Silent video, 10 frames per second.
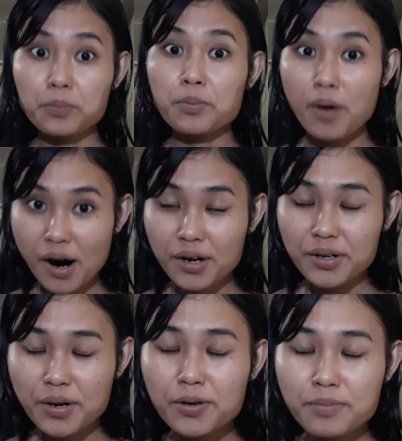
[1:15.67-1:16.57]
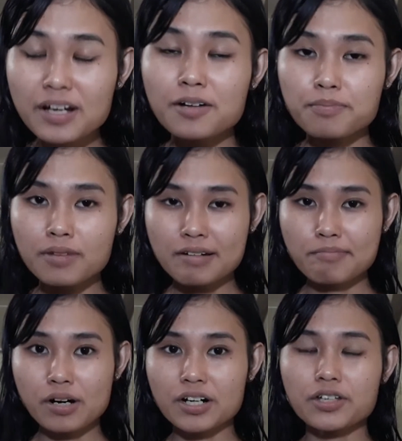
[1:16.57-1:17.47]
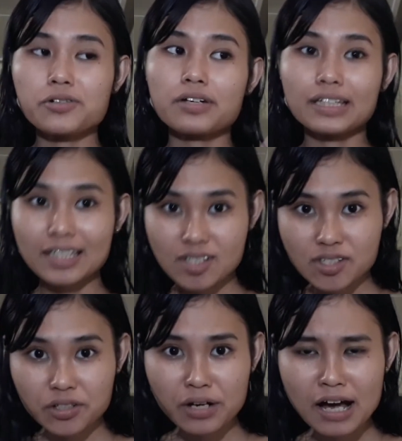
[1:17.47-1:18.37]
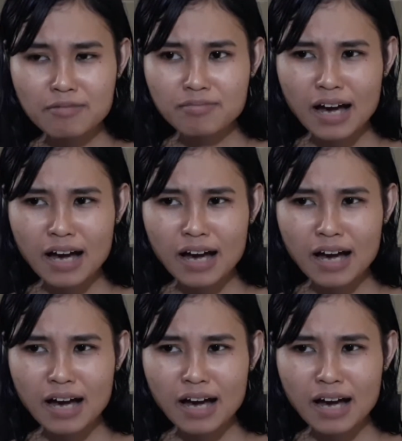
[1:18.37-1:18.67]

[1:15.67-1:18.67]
Mario, makeup by Mario in Instagram.